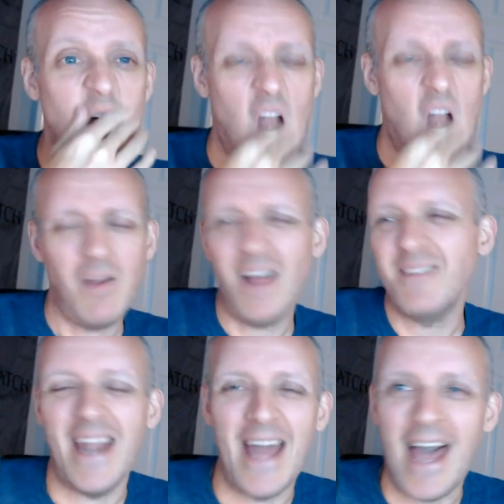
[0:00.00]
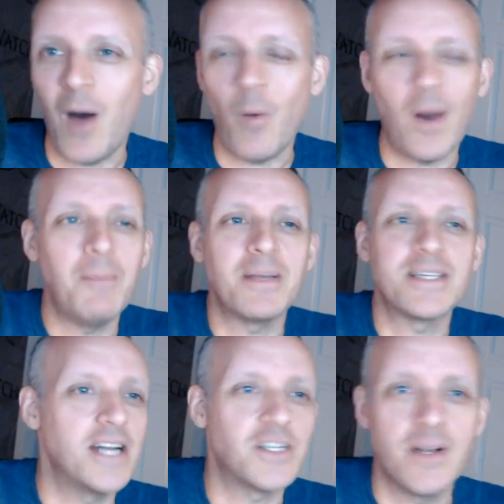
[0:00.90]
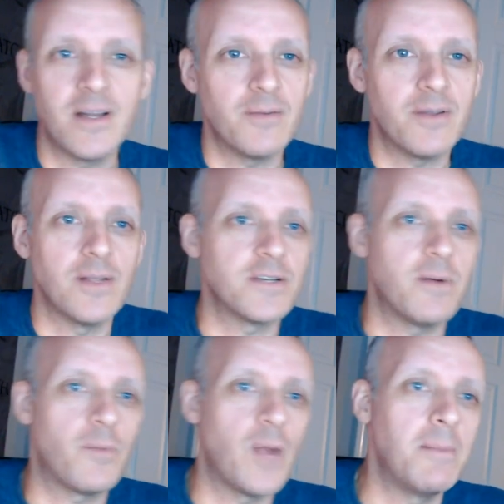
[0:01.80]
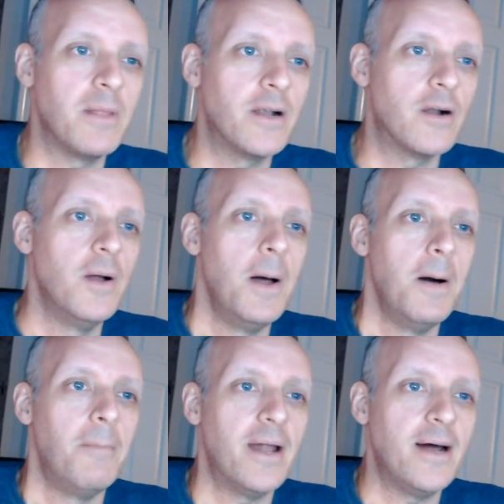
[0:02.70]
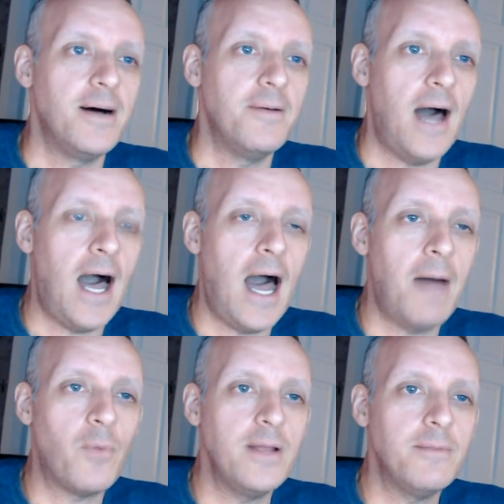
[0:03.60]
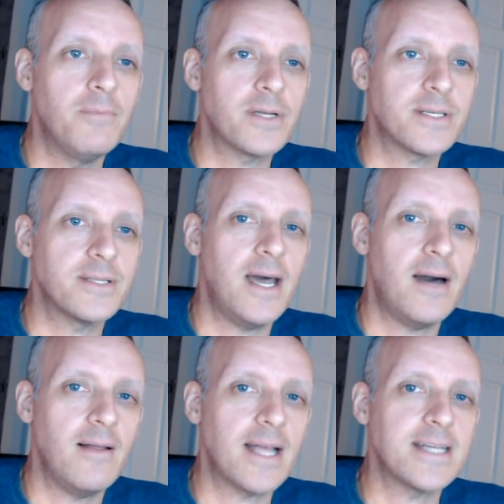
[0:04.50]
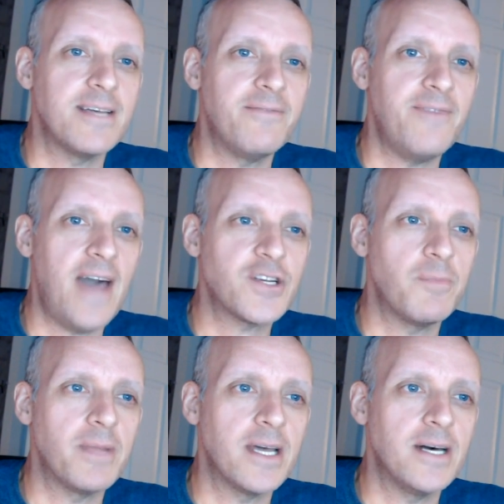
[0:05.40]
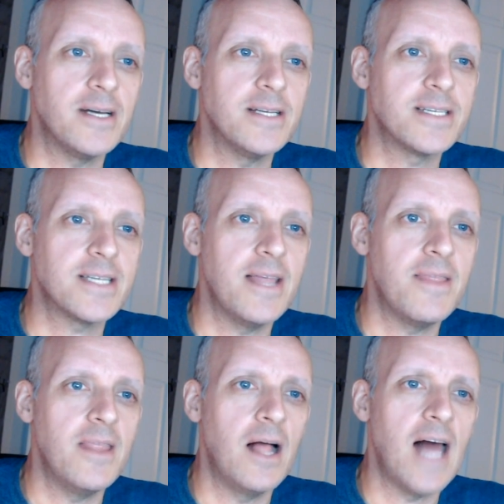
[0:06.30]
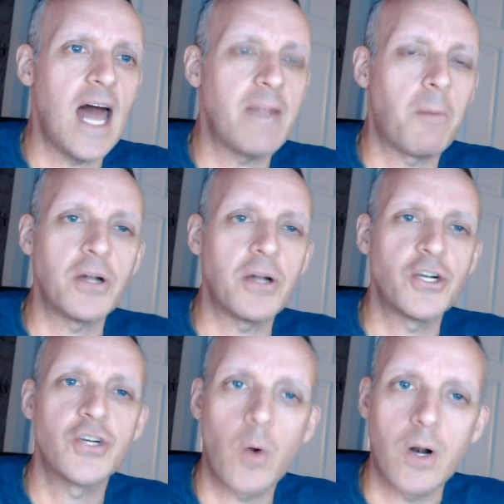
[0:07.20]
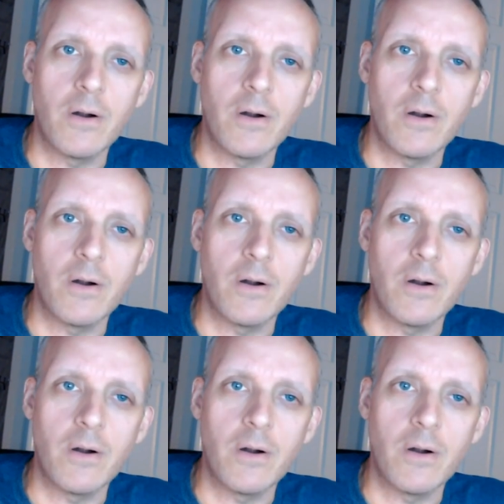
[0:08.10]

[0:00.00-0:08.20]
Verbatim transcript: Uh, not an hour. I'm exaggerating. Don't don't listen. I'm rambling here. But uh, I'm reading books now, like I said, faster because a lot of them are much shorter